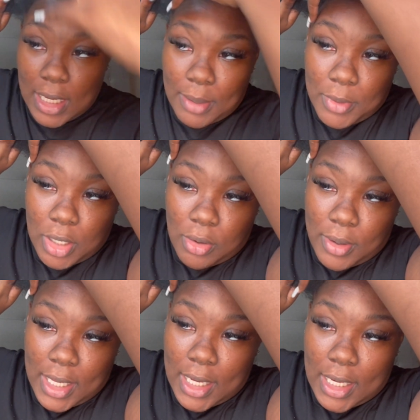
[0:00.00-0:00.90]
I'm going to go
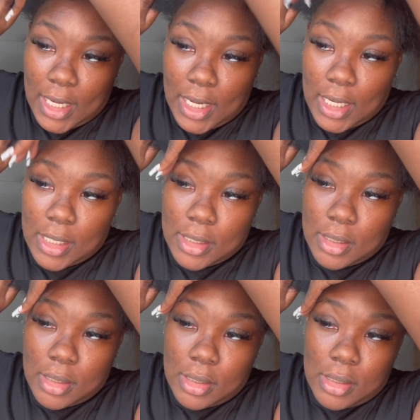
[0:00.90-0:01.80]
ahead
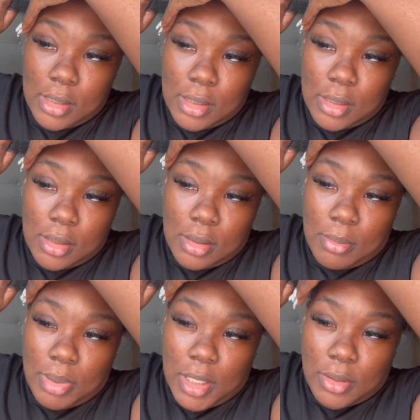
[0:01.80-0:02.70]
and
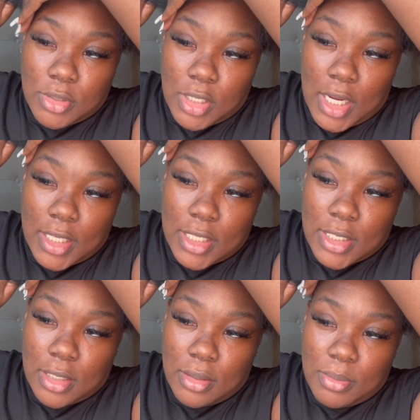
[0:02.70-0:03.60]
blow dry
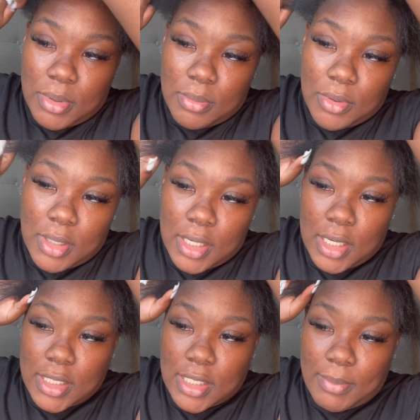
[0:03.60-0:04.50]
this a little bit more
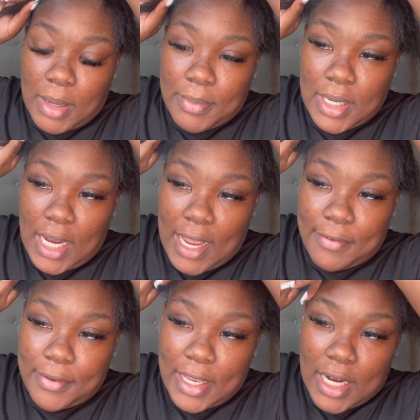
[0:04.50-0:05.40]
and take my mini
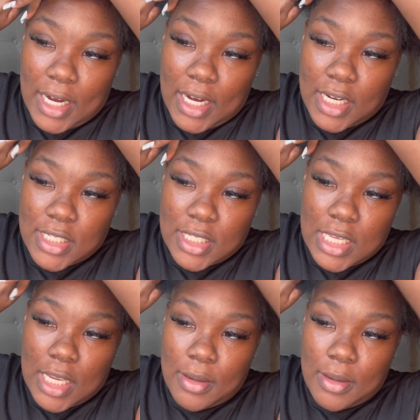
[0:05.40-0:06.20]
flat iron and just